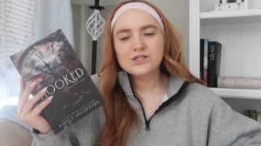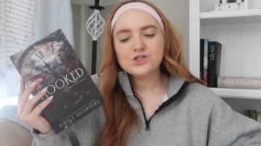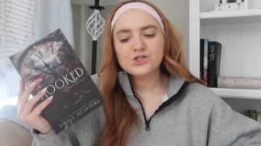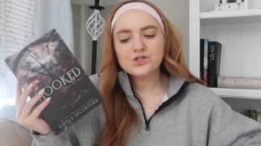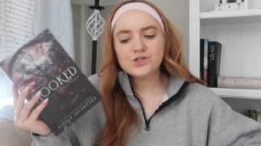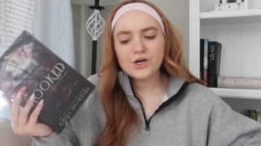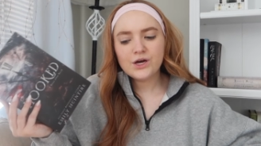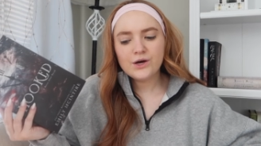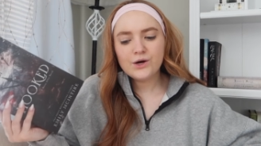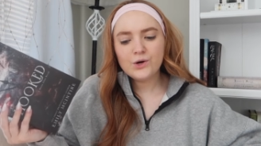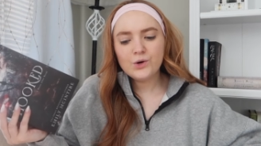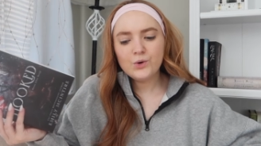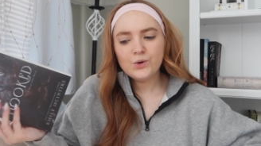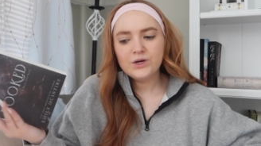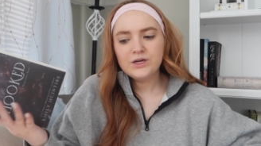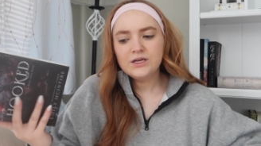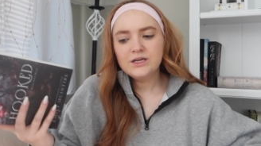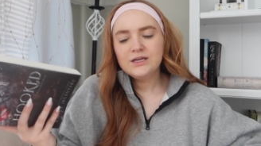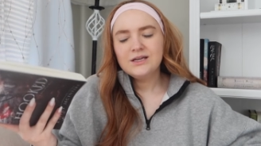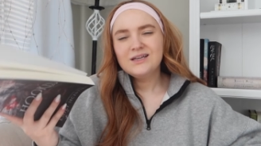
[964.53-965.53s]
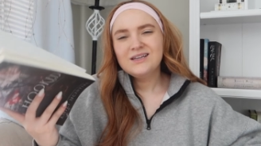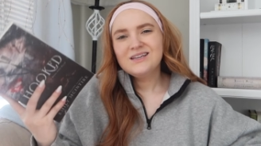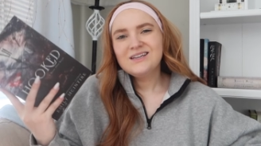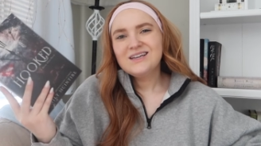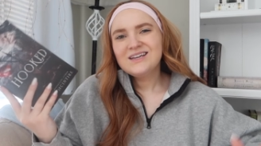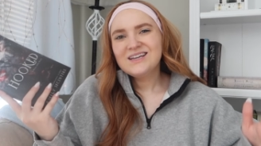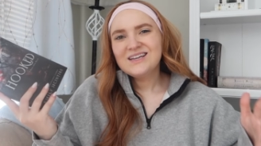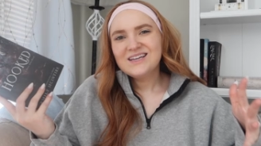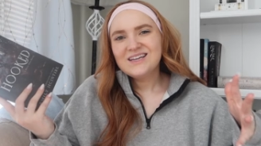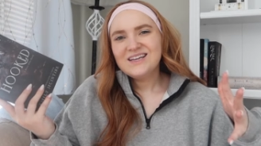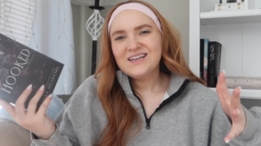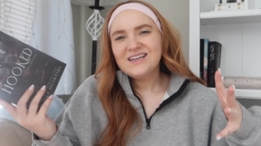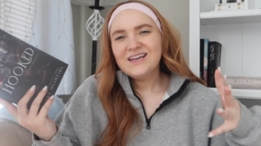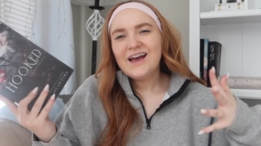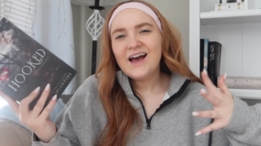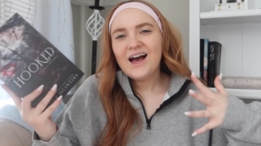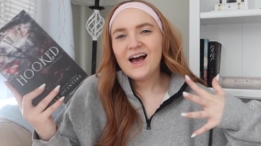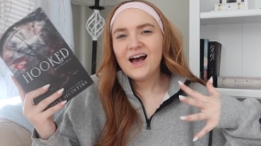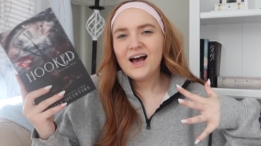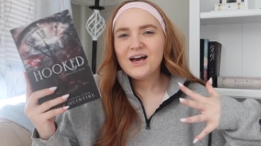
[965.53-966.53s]
So
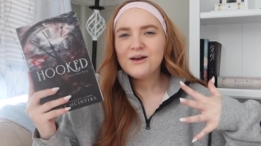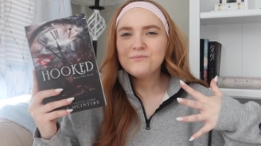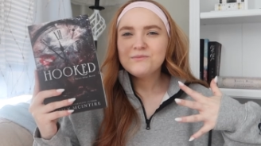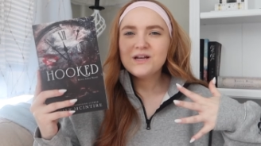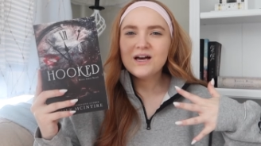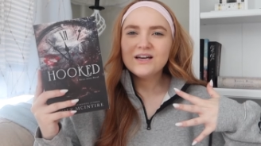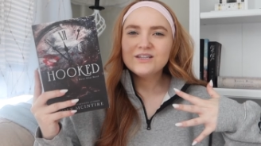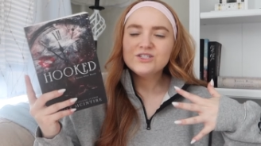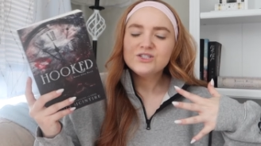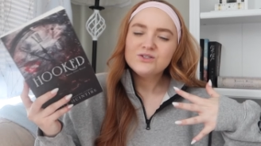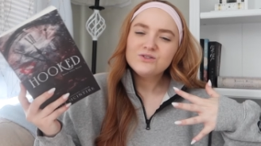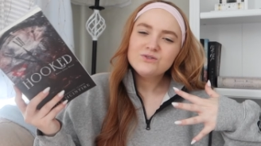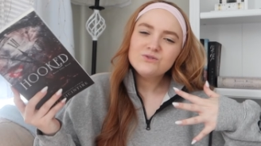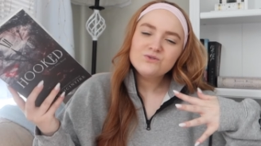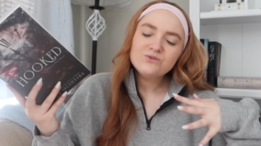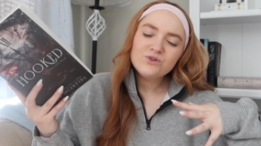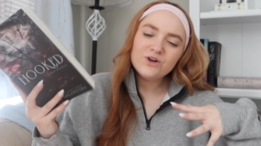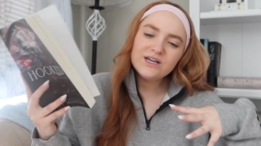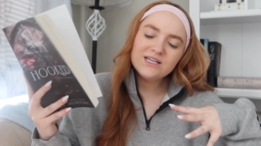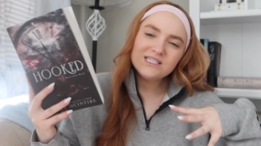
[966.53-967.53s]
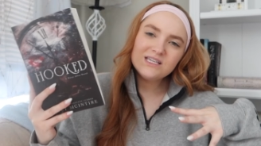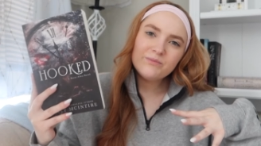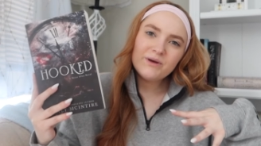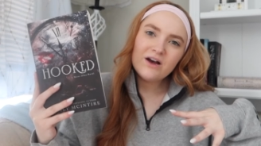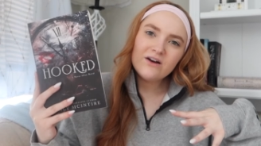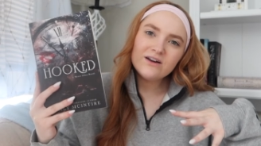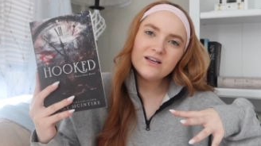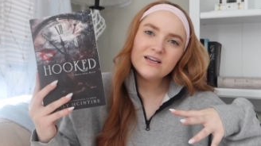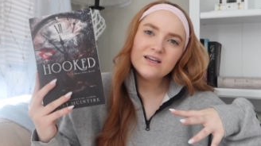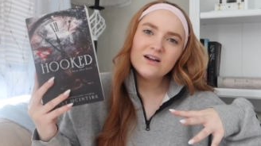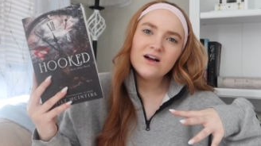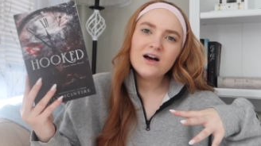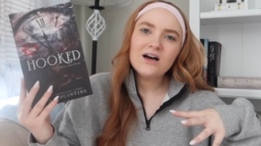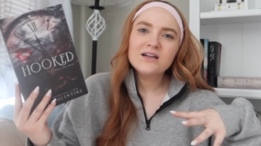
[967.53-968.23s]
yeah, I'm not too crazy about it.